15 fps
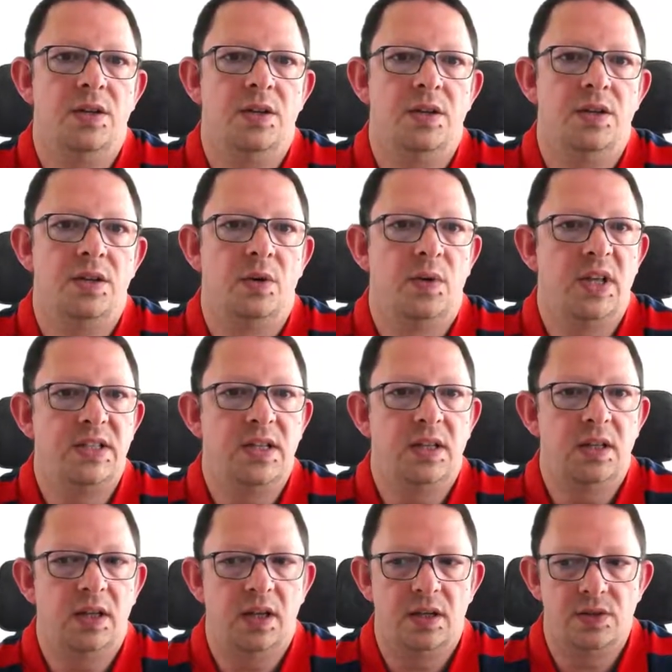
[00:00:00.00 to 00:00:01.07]
So let's
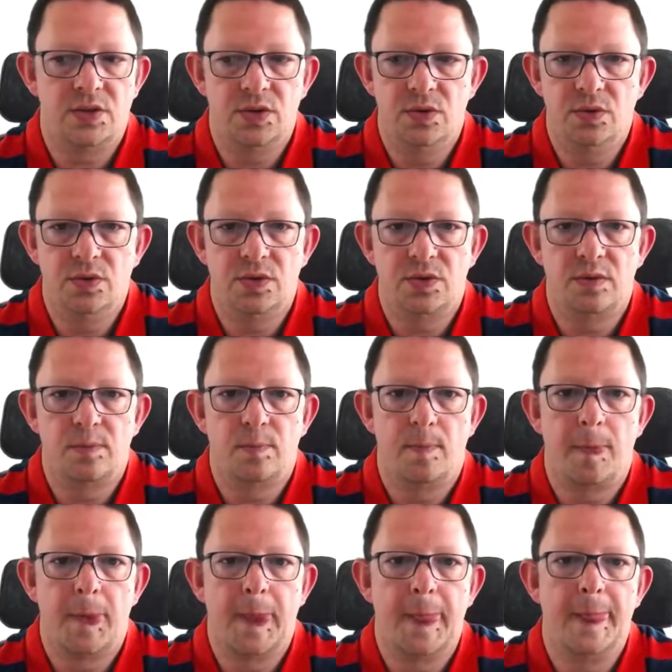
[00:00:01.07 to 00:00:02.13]
hit again snooze,
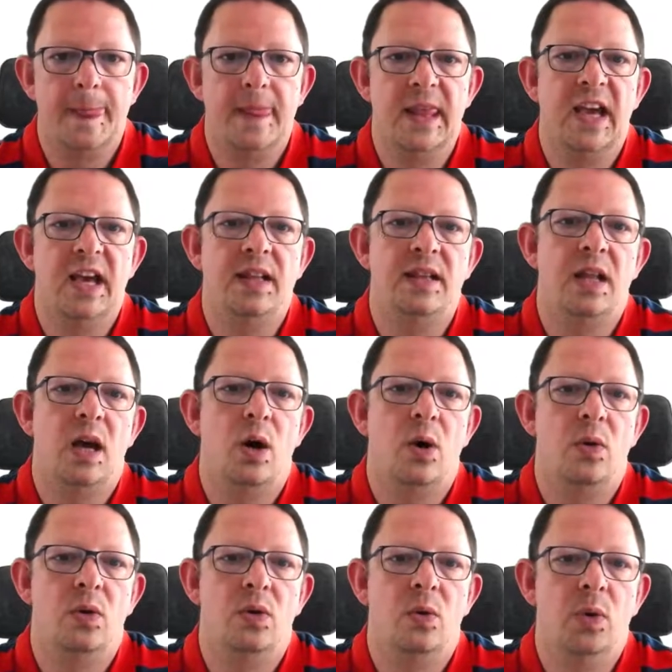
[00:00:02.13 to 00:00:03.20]
and now